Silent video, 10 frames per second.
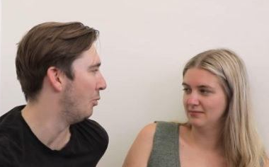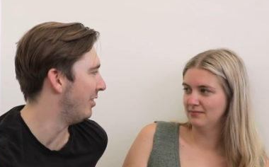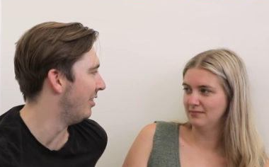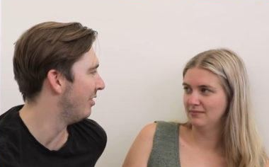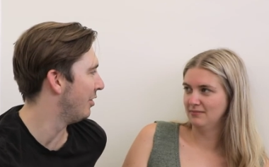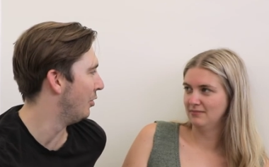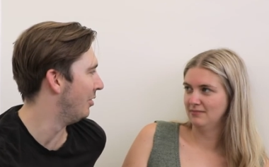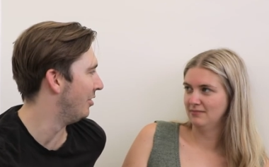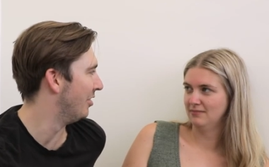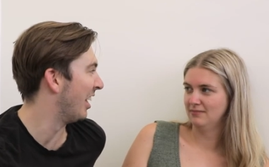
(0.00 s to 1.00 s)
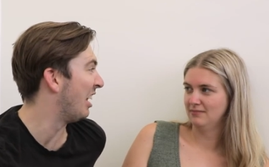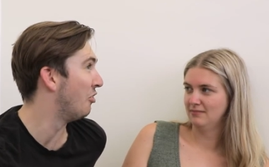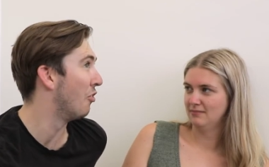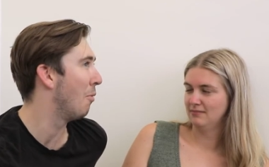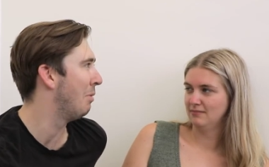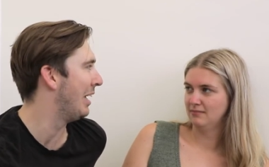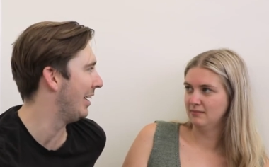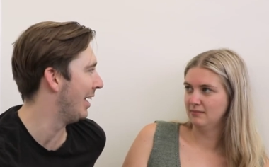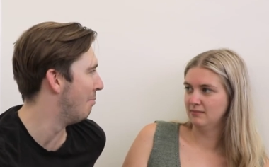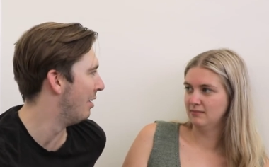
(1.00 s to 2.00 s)
Speaker 1: was in school and just like drop
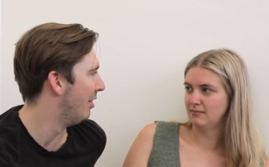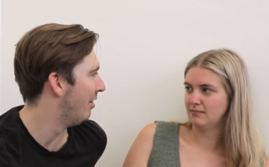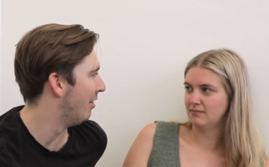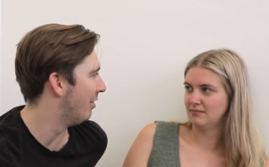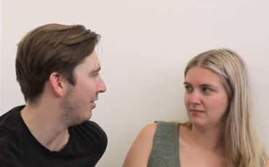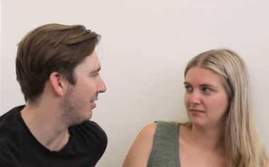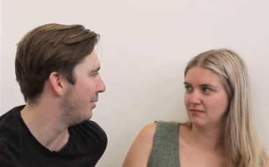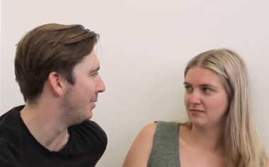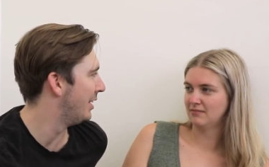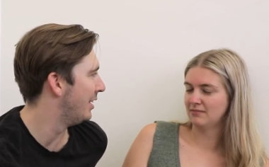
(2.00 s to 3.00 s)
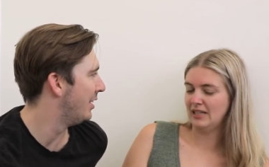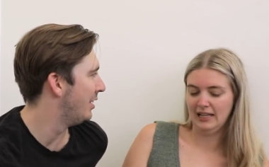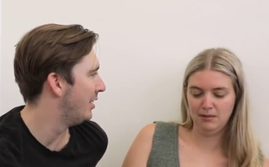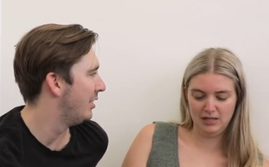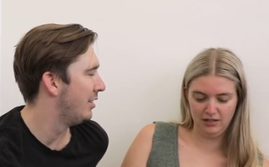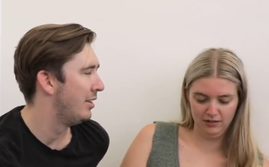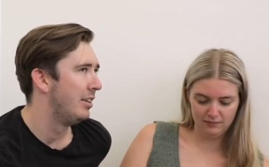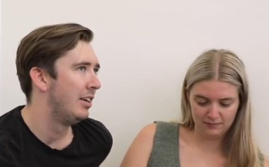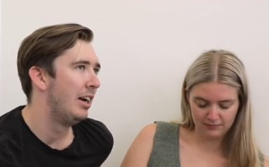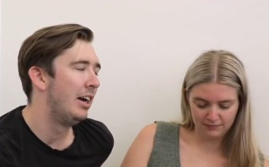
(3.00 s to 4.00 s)
kick him or something. Yeah, that'd be good.
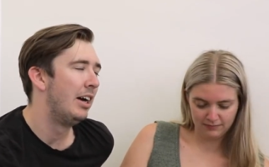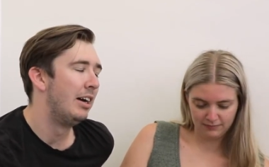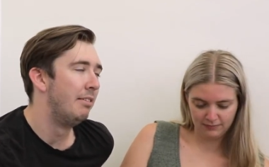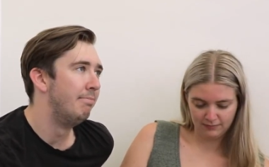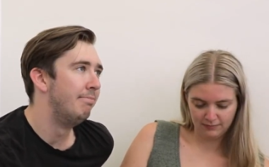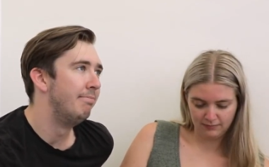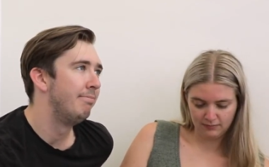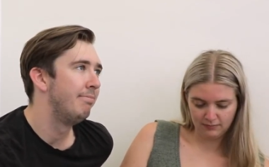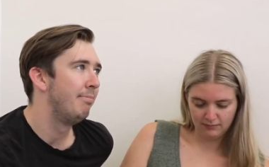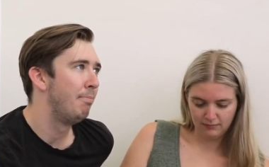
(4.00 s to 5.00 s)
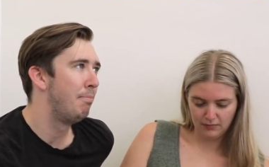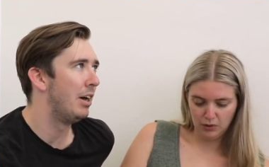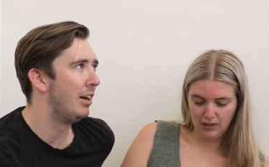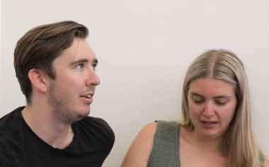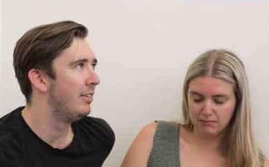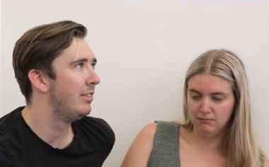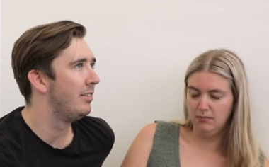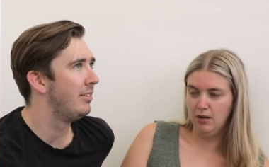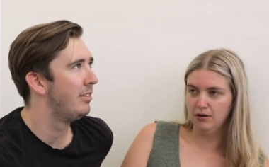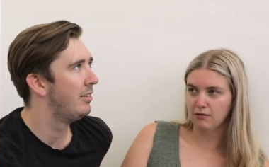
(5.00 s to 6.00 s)
Um, but. Or,
Speaker 2: like
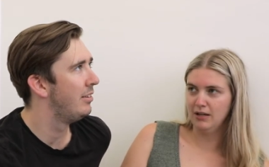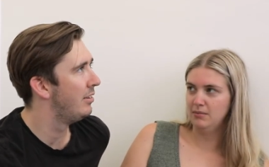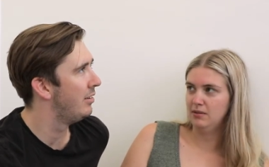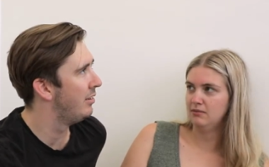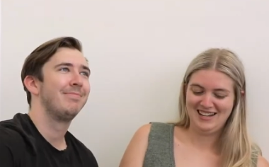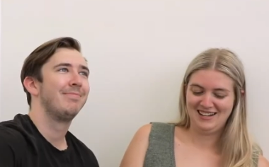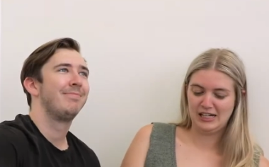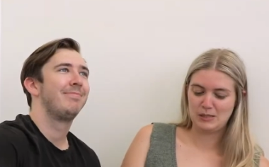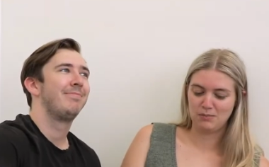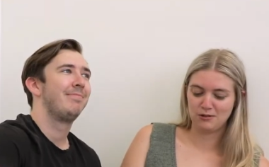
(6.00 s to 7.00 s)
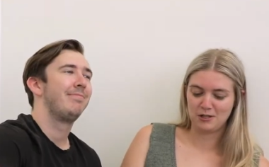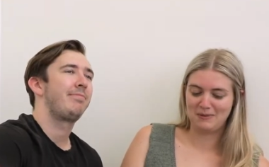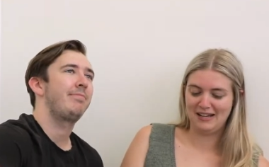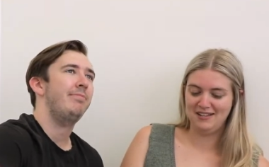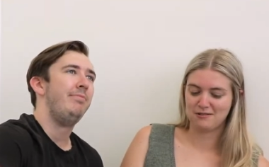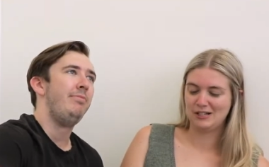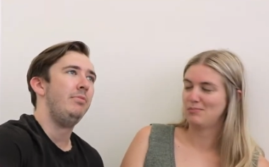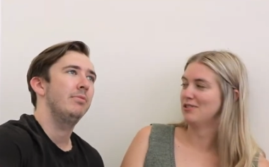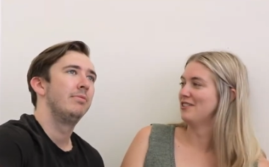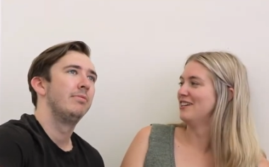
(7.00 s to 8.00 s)
murder him, explore space, or
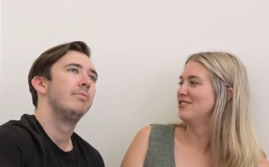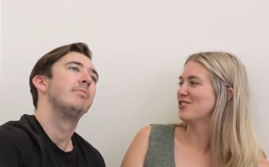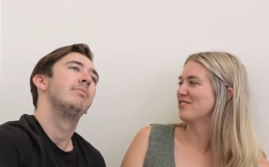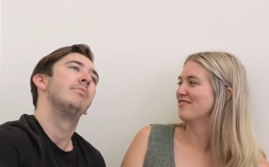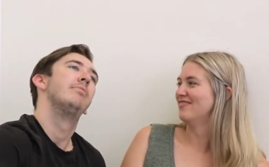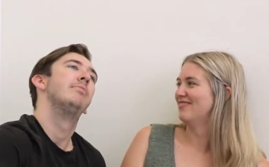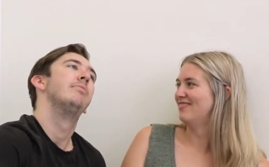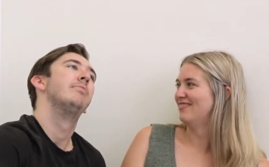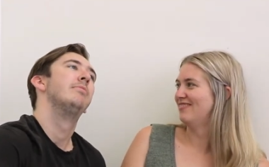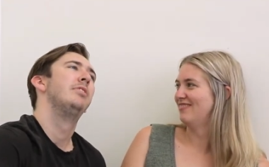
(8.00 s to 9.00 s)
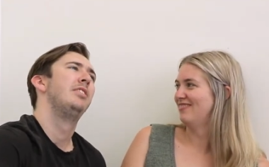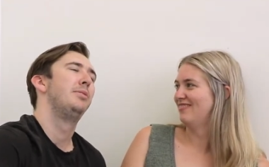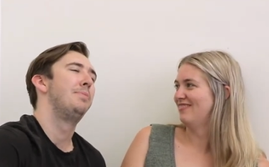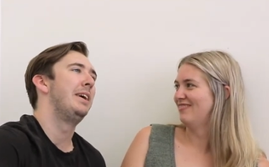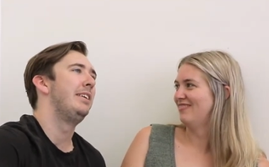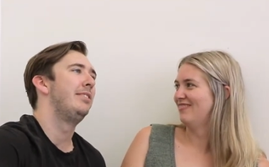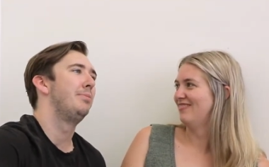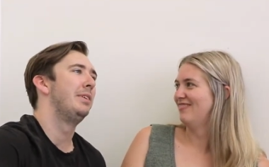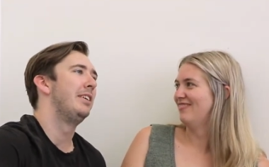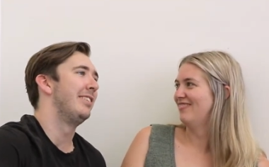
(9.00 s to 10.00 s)
explore the ocean
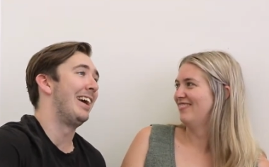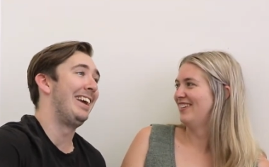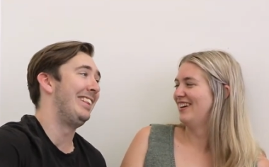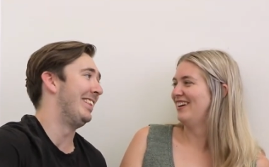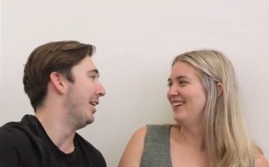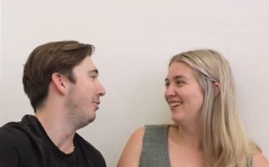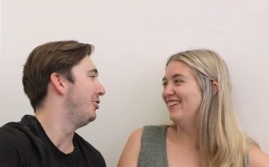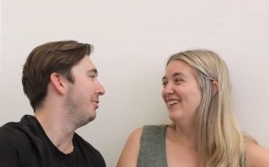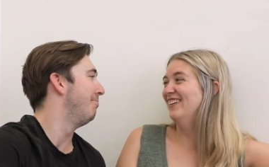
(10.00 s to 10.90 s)
Speaker 1: space because I hate the ocean.